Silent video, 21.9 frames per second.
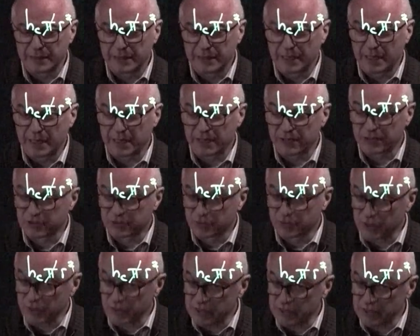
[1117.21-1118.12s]
As we
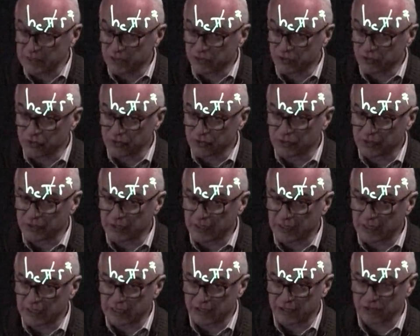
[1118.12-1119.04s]
will soon see in
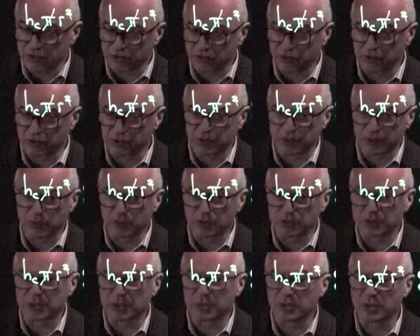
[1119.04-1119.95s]
our soils, the
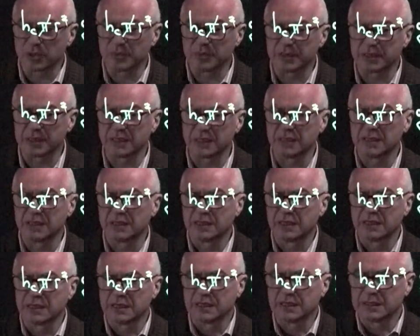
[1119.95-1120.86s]
water will be
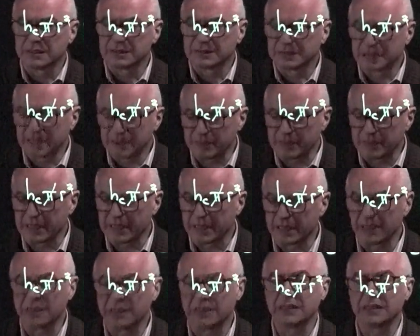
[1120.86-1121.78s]

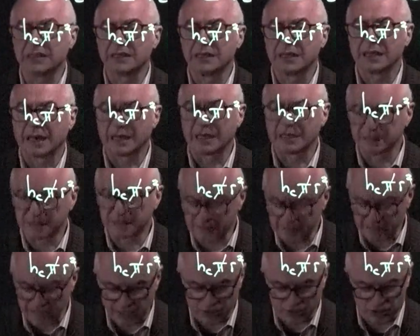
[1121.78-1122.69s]
typically under
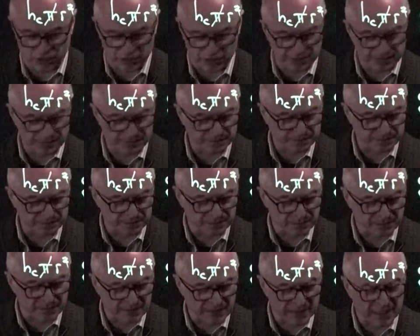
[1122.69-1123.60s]
tension,
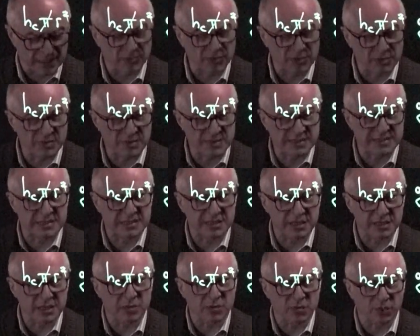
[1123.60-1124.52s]
and we will see
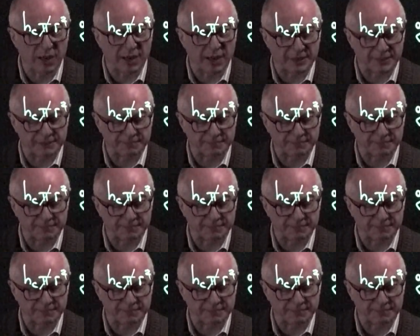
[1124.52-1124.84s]
why.